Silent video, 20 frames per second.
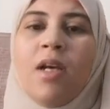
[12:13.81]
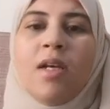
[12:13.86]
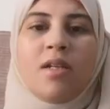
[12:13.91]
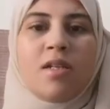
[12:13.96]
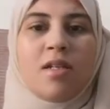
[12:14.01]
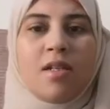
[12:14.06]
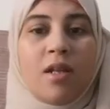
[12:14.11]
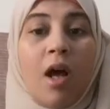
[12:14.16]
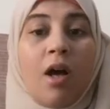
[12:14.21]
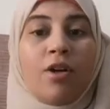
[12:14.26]

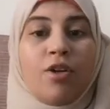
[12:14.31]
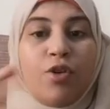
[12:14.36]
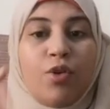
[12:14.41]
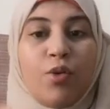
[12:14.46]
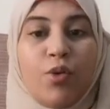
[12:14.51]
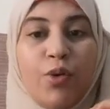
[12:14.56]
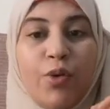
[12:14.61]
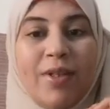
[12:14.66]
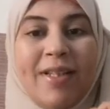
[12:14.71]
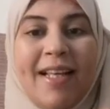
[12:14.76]
Start
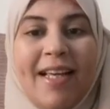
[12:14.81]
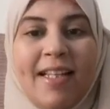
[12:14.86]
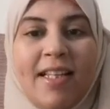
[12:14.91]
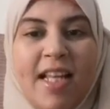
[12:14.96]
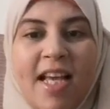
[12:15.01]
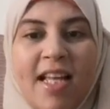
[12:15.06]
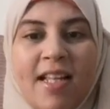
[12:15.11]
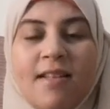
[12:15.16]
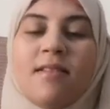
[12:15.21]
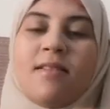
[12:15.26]
to rotate
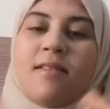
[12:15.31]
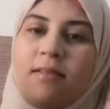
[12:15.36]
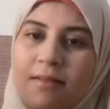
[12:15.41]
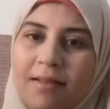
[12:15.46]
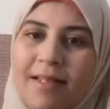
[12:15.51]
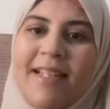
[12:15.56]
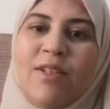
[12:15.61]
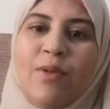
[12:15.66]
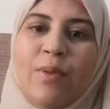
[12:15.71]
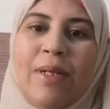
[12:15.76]
it,
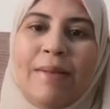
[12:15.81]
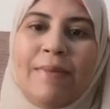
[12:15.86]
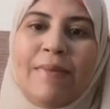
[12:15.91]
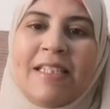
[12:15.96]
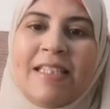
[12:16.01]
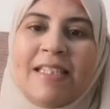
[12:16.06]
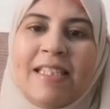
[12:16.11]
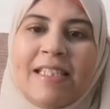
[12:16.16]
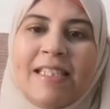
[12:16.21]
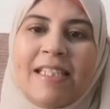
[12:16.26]
it will
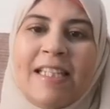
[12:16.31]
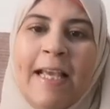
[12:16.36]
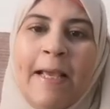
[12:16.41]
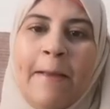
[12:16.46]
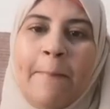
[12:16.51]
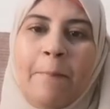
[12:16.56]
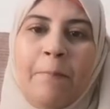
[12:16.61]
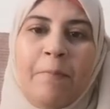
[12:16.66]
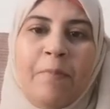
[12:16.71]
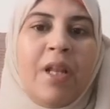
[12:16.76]
be the
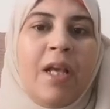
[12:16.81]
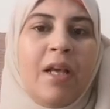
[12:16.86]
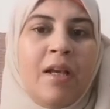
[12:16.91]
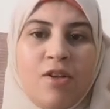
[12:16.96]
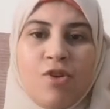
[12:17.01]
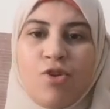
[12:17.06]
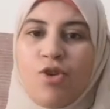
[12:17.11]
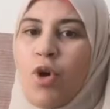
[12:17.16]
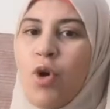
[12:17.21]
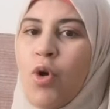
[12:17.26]
same.
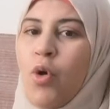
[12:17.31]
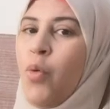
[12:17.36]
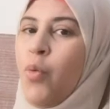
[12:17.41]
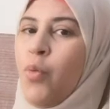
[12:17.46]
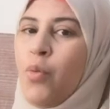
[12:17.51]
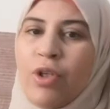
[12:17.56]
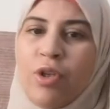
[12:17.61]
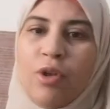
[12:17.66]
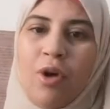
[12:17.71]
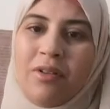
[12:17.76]
So
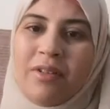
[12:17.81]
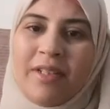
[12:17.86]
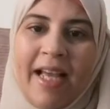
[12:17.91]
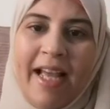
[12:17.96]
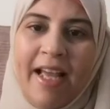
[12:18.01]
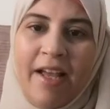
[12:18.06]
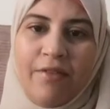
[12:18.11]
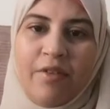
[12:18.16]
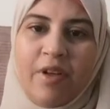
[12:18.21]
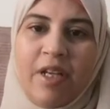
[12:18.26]
we don't
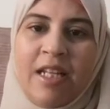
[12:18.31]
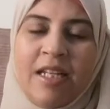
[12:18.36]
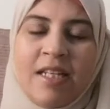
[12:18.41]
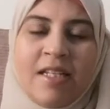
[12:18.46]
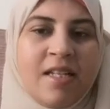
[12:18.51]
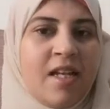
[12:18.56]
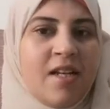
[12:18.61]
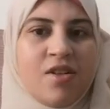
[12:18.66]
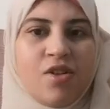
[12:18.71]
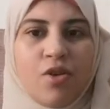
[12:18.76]
have any
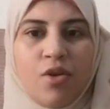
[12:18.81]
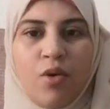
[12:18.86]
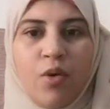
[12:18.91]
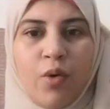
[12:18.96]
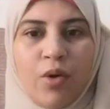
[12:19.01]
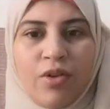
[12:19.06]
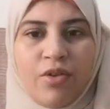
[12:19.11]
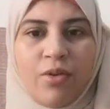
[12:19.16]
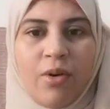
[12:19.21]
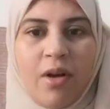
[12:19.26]
cis
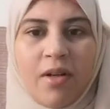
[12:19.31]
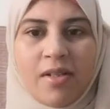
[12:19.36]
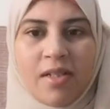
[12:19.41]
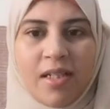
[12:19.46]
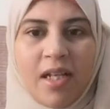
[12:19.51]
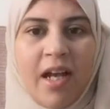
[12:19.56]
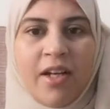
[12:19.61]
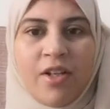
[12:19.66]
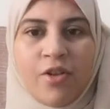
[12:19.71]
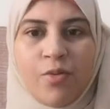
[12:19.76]
or trans
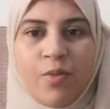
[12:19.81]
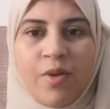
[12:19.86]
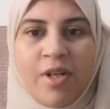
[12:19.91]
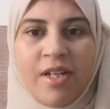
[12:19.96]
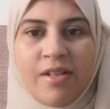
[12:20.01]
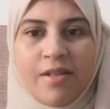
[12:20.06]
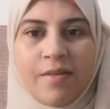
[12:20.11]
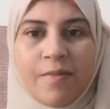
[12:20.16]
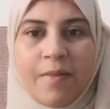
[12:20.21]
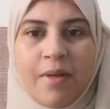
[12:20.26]

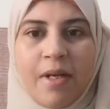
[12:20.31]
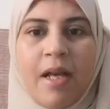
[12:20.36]
isomerism.